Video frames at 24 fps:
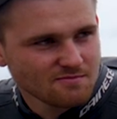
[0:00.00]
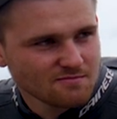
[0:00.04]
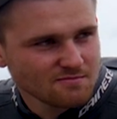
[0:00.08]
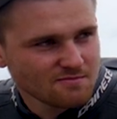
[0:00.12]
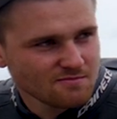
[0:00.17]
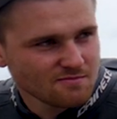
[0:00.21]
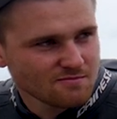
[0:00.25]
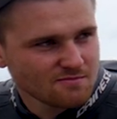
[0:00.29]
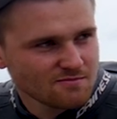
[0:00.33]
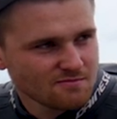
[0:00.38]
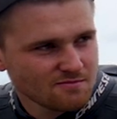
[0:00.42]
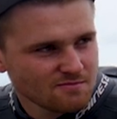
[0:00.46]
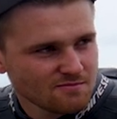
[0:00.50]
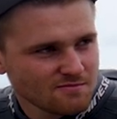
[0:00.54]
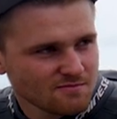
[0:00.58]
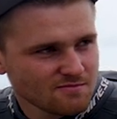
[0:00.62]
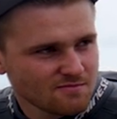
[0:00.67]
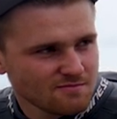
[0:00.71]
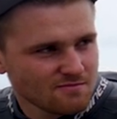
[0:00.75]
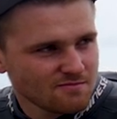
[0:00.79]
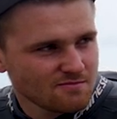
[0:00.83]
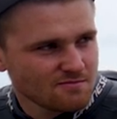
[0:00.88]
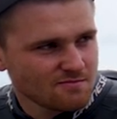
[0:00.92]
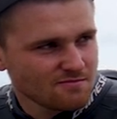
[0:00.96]

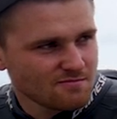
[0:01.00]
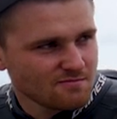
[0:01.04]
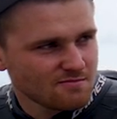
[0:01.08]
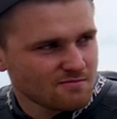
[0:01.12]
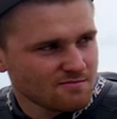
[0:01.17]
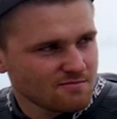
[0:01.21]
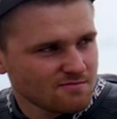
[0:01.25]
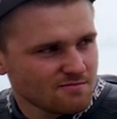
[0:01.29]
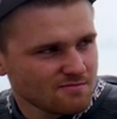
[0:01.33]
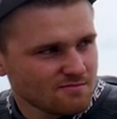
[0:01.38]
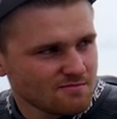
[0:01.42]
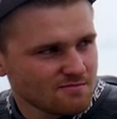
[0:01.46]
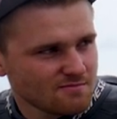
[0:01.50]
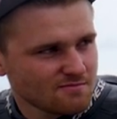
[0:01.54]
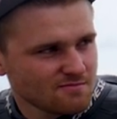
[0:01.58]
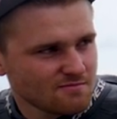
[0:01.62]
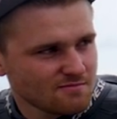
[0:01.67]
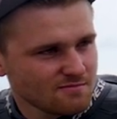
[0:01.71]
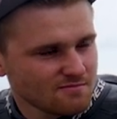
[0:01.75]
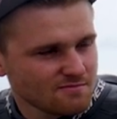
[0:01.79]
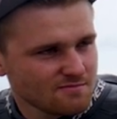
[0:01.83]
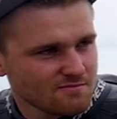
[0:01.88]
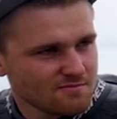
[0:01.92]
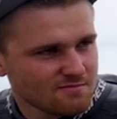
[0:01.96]

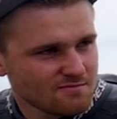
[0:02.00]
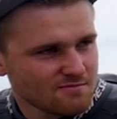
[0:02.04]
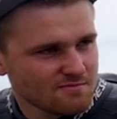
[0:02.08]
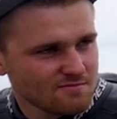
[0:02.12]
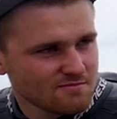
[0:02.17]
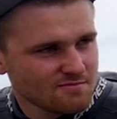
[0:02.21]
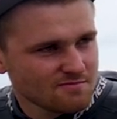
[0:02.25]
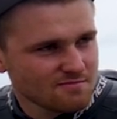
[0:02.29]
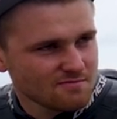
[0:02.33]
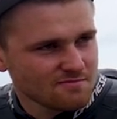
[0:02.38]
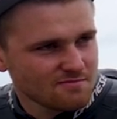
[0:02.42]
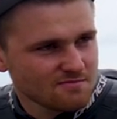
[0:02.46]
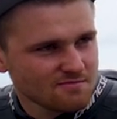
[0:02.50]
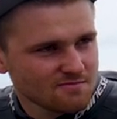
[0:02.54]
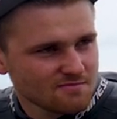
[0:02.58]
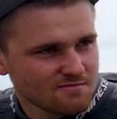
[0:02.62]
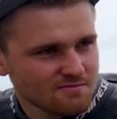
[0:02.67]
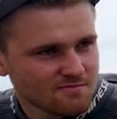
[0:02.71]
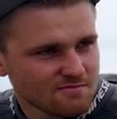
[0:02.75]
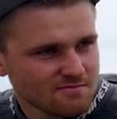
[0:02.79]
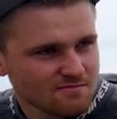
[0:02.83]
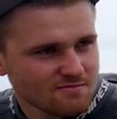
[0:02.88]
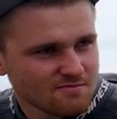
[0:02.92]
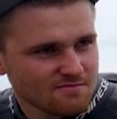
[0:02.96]

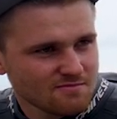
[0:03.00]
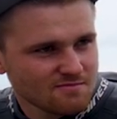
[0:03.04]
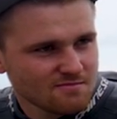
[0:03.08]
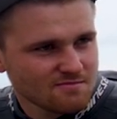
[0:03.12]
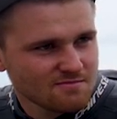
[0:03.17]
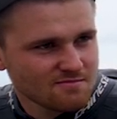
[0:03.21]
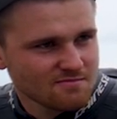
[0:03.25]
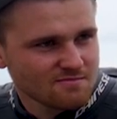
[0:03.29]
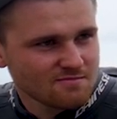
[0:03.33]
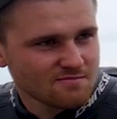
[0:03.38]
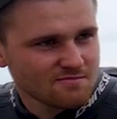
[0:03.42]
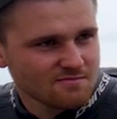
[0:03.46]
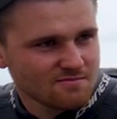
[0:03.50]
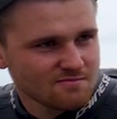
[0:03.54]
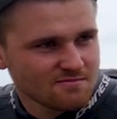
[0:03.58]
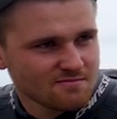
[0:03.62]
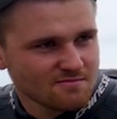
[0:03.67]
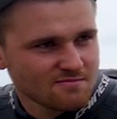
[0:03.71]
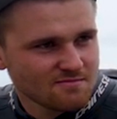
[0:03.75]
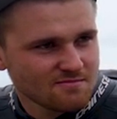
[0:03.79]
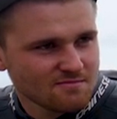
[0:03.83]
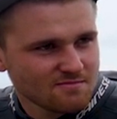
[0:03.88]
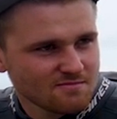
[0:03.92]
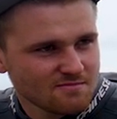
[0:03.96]

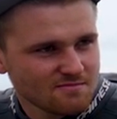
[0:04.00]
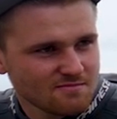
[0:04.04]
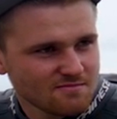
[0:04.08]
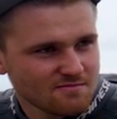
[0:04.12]
No words are spoken by the person on screen.